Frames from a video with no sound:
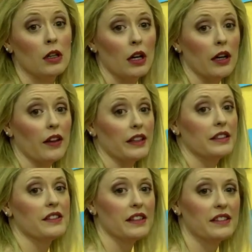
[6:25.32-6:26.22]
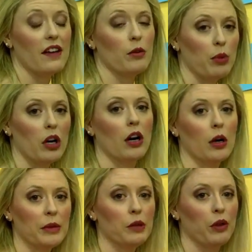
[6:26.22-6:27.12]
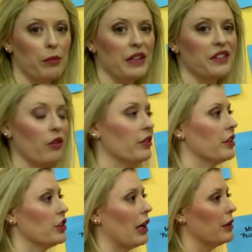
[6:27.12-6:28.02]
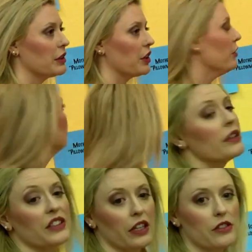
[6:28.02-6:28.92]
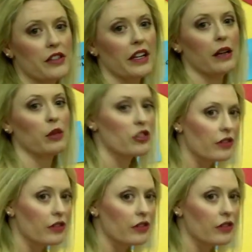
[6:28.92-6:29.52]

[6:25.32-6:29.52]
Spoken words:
I like to sing 7-part harmony with myself in the shower. It's good. Scares the neighbors.